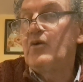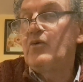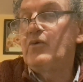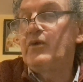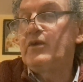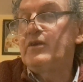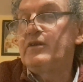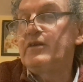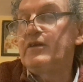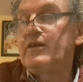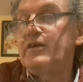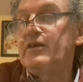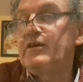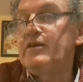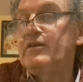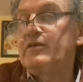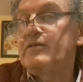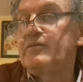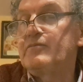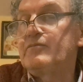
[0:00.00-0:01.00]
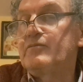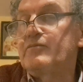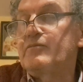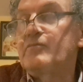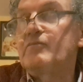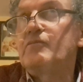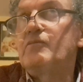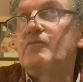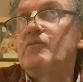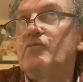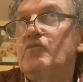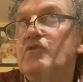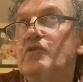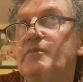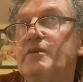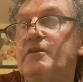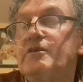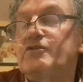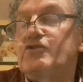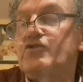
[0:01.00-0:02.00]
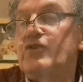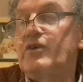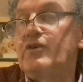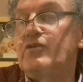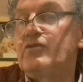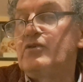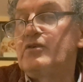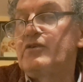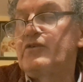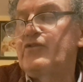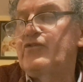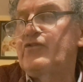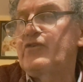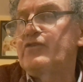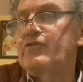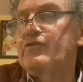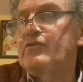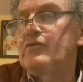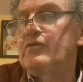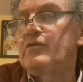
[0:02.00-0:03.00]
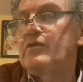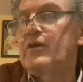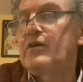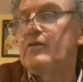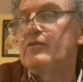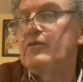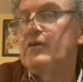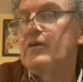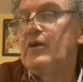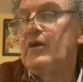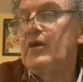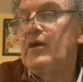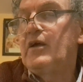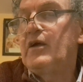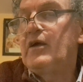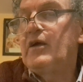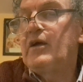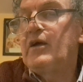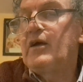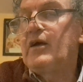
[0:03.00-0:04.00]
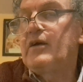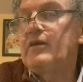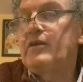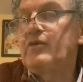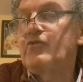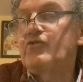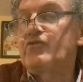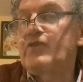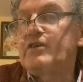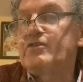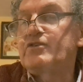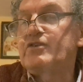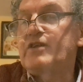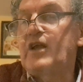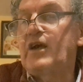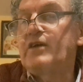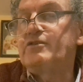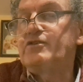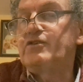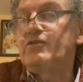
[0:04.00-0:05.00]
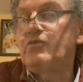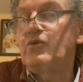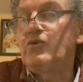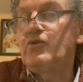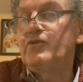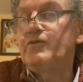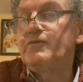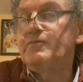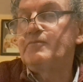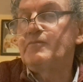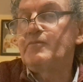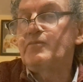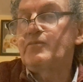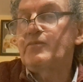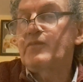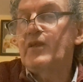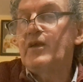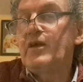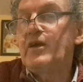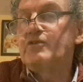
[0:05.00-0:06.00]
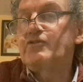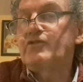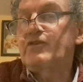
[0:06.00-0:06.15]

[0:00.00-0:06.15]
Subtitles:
when he would have been a 3-year-old. He's a 6-year-old now, and he was rated 91. In